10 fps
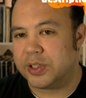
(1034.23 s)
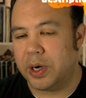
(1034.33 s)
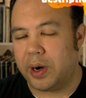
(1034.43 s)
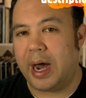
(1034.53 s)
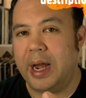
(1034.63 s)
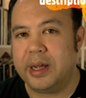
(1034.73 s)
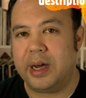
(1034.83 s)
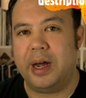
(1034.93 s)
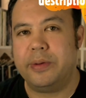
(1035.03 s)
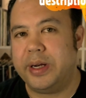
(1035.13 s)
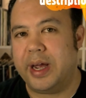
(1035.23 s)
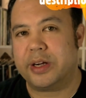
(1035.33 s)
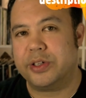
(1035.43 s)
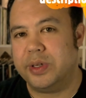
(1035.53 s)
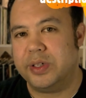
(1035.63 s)
So I would
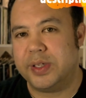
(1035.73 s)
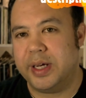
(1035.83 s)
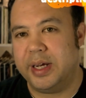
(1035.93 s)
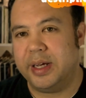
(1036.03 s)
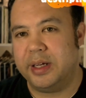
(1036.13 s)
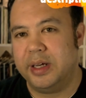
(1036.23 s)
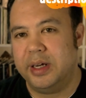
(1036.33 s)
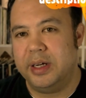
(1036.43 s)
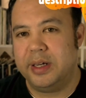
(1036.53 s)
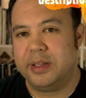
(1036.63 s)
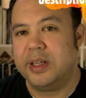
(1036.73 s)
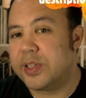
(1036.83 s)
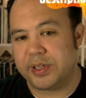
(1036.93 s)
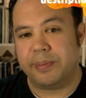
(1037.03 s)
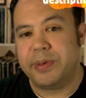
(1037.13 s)
actually say
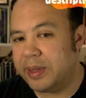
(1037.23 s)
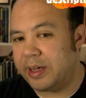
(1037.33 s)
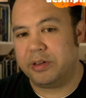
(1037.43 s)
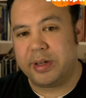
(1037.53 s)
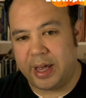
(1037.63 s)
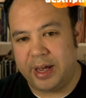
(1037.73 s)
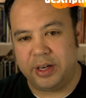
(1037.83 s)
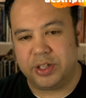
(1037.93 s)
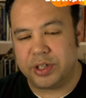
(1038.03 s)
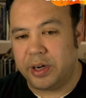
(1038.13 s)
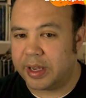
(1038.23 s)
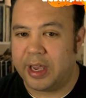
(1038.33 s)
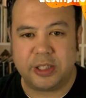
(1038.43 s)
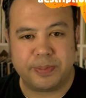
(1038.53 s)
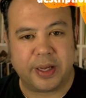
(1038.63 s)
this is something that you gauge on a
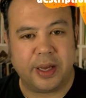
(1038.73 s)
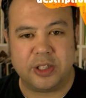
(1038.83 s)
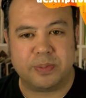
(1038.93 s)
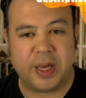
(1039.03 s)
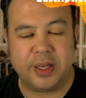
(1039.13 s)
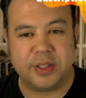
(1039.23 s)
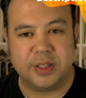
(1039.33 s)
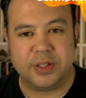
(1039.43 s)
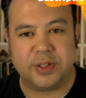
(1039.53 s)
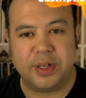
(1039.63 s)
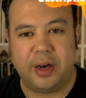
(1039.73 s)
case-by-case basis.